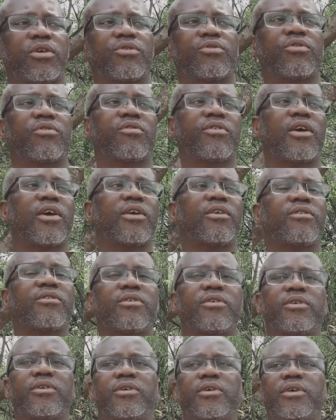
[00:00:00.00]

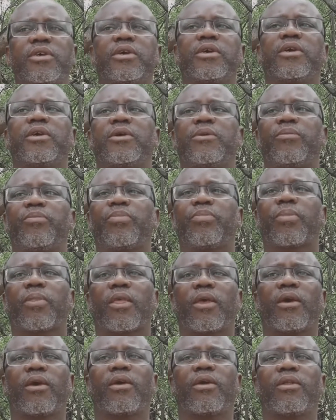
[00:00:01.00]
Society,
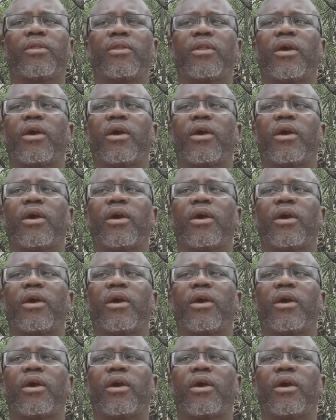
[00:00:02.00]
and